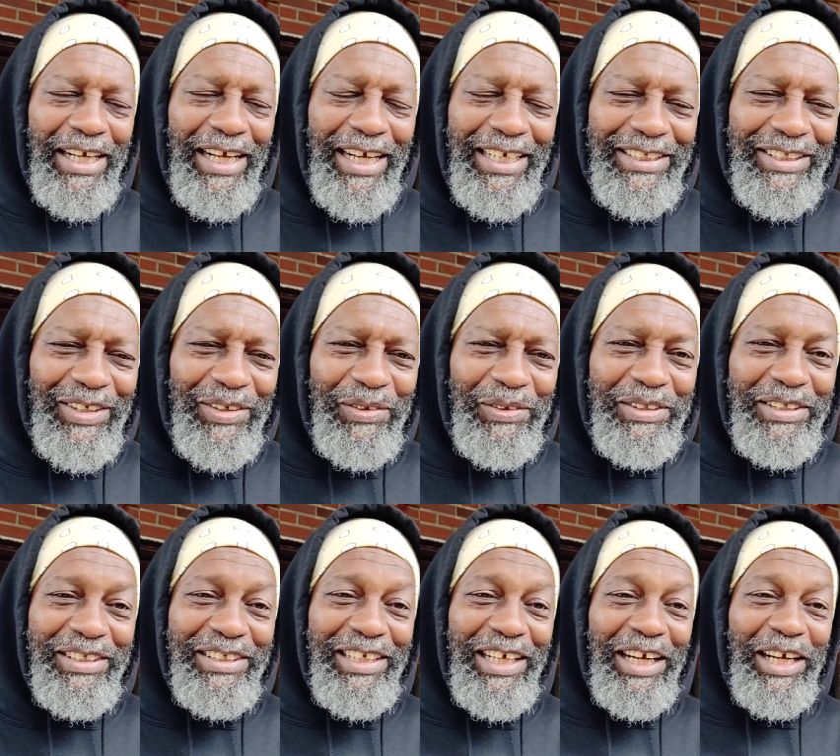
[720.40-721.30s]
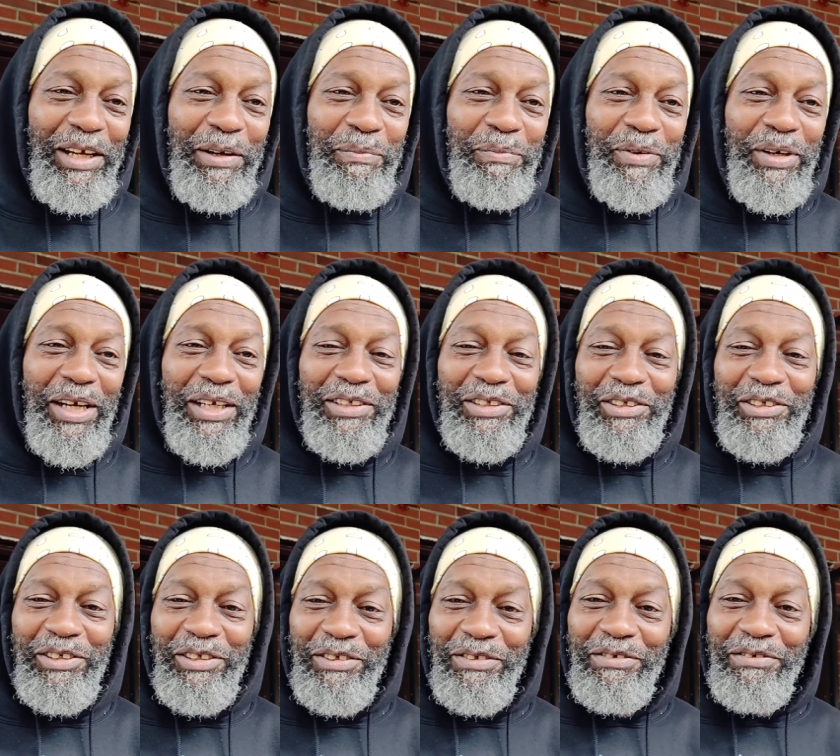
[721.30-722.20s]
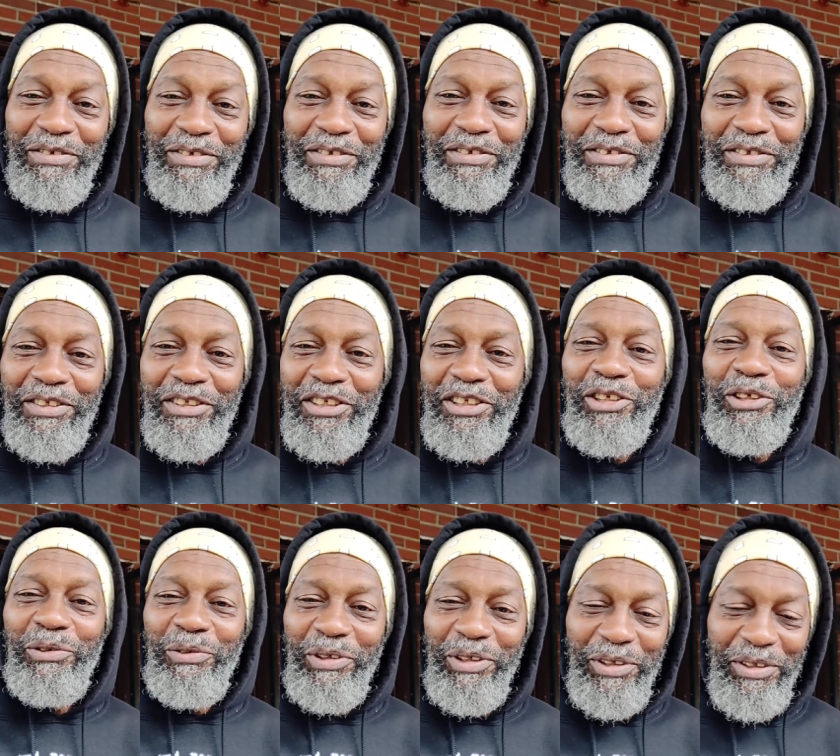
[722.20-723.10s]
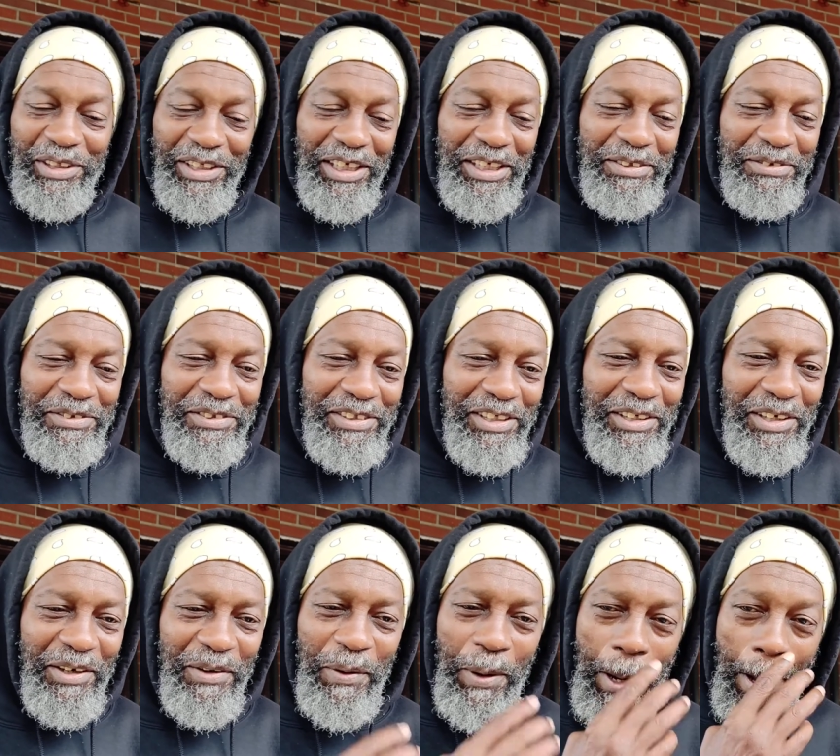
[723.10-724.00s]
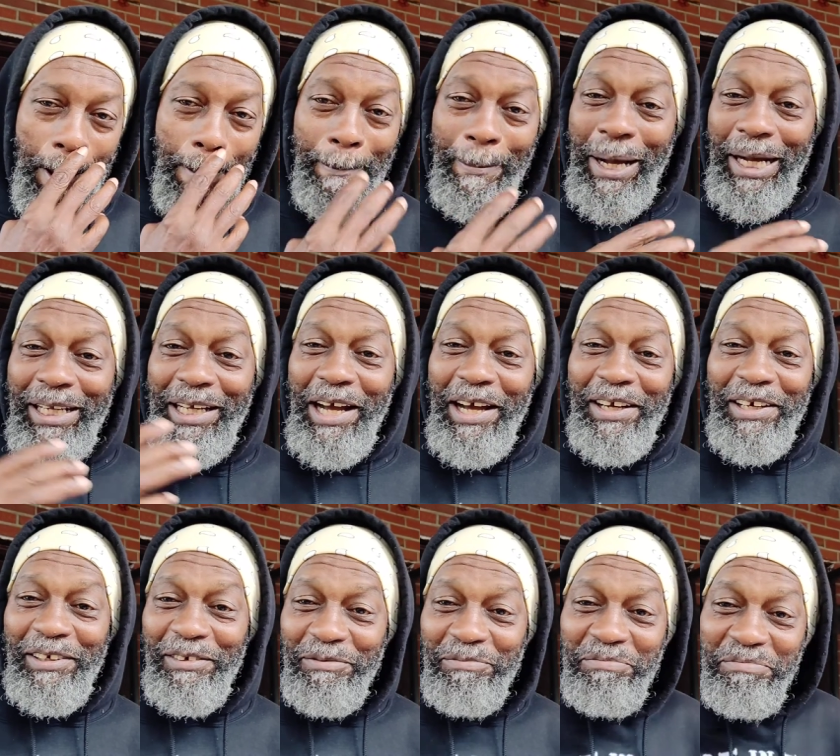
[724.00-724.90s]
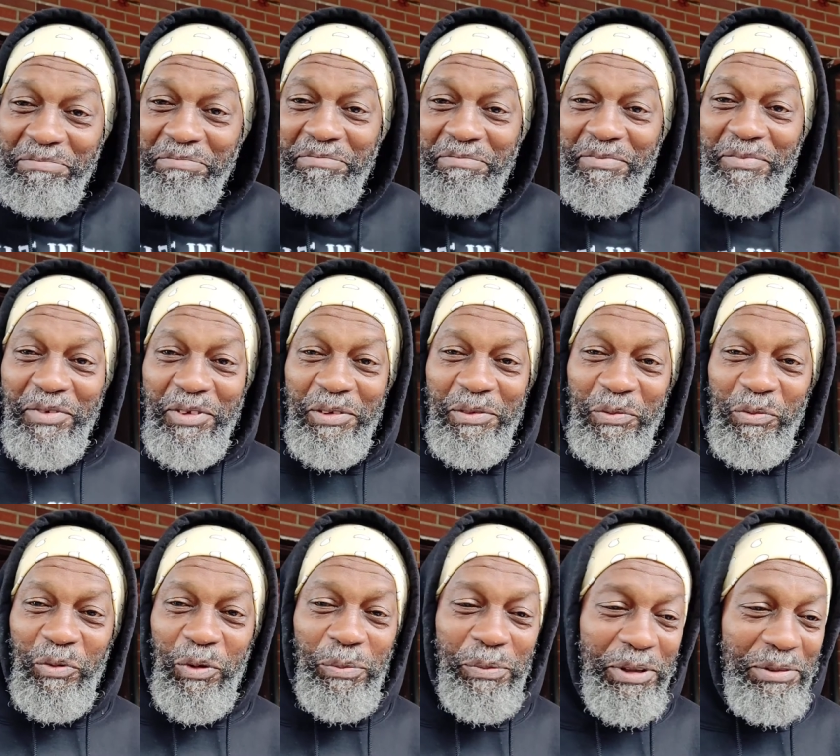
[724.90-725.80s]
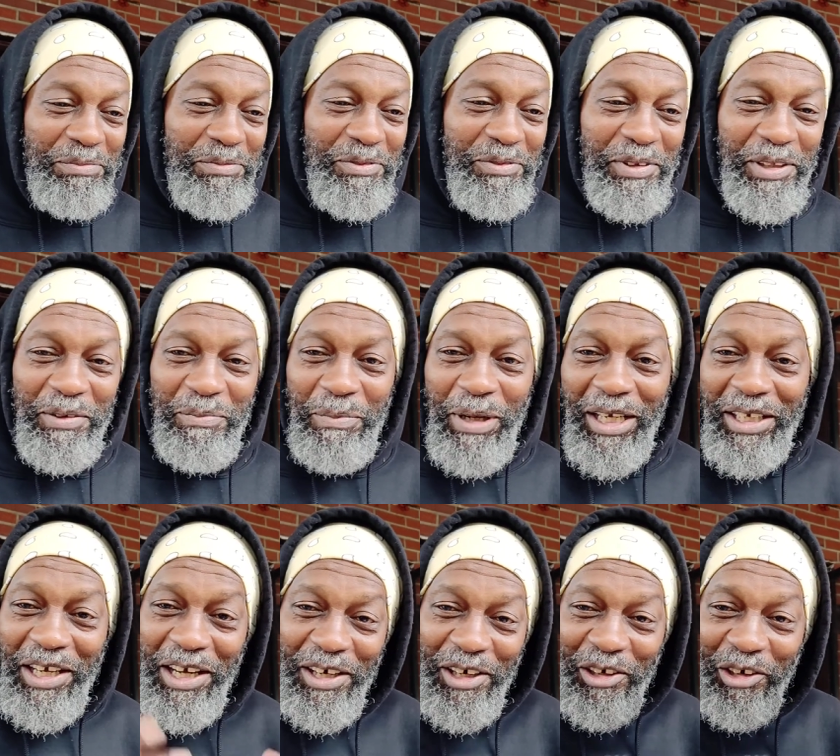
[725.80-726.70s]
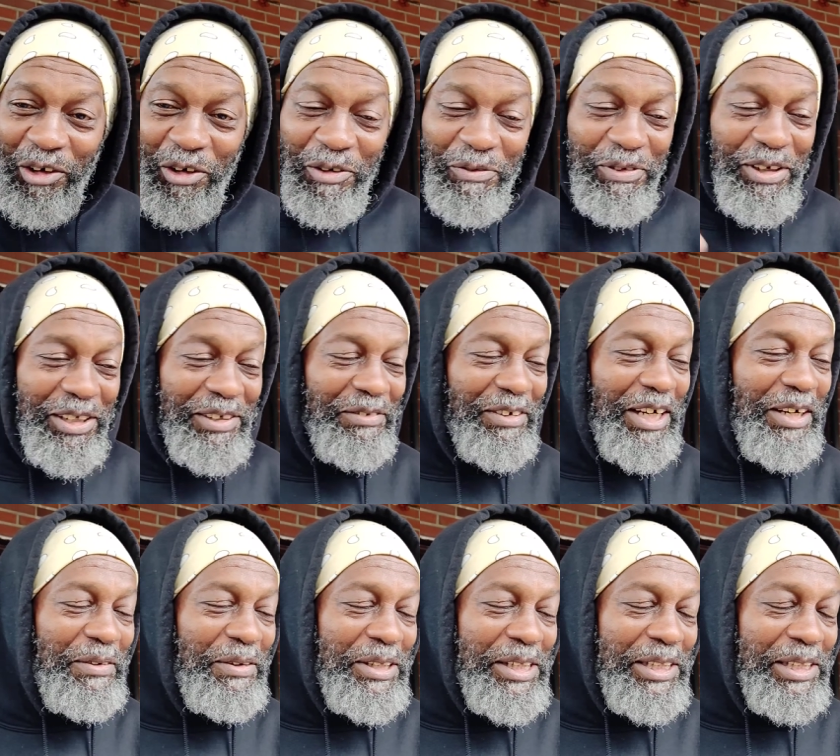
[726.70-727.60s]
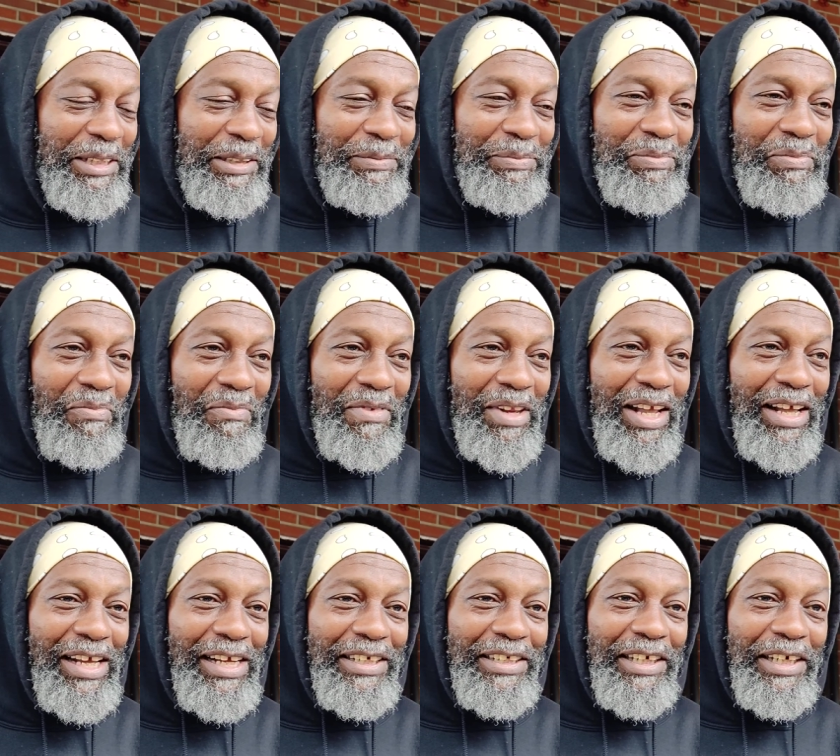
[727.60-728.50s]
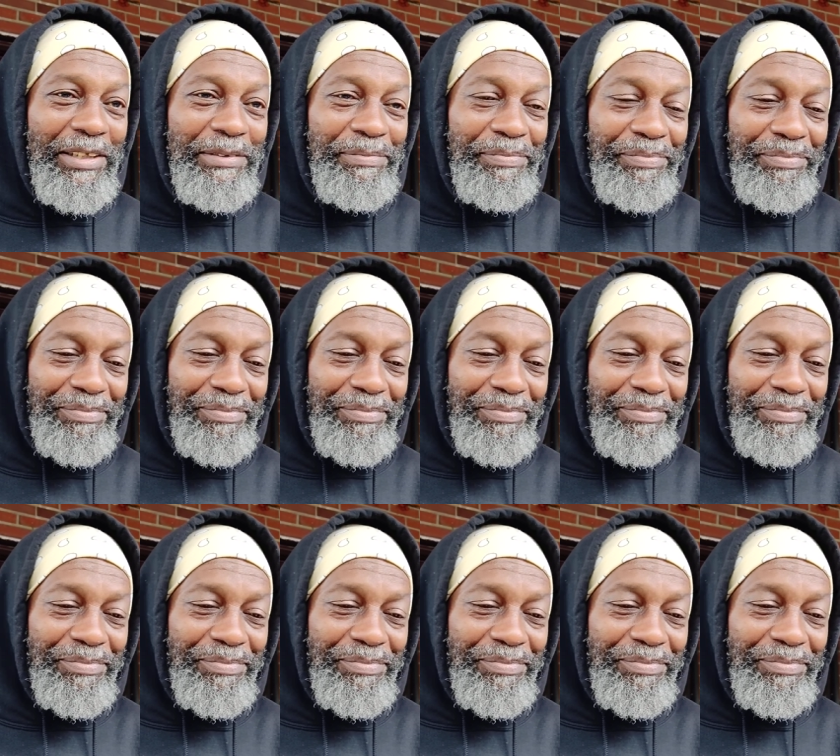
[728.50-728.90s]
And so Diane Brown, she, cute little thing, you know, my kind of woman, you know, my kind of girlfriend, right? And uh,